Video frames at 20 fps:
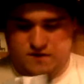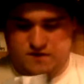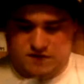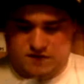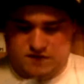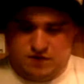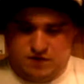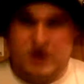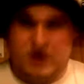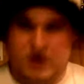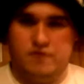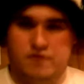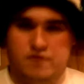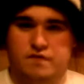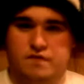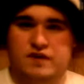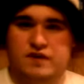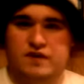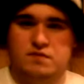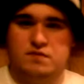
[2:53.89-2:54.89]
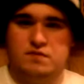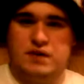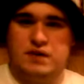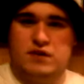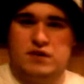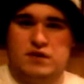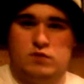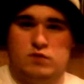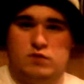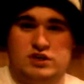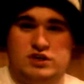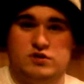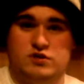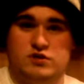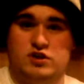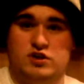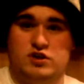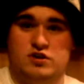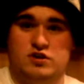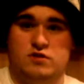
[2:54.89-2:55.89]
If you get a Viz Big, which you
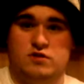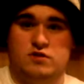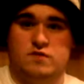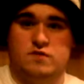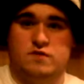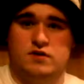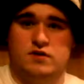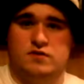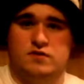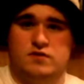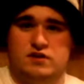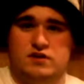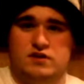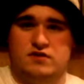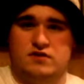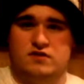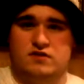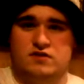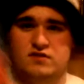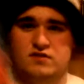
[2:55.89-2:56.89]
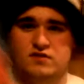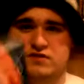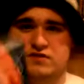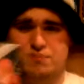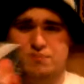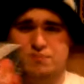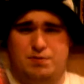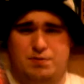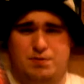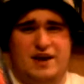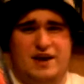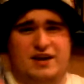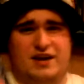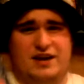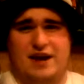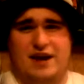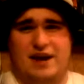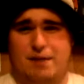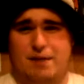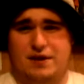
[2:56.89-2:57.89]
should do for these because it's big
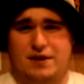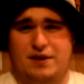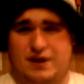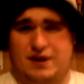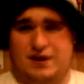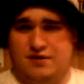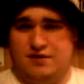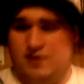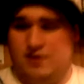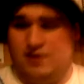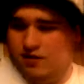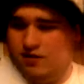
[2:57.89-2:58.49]
and epic, and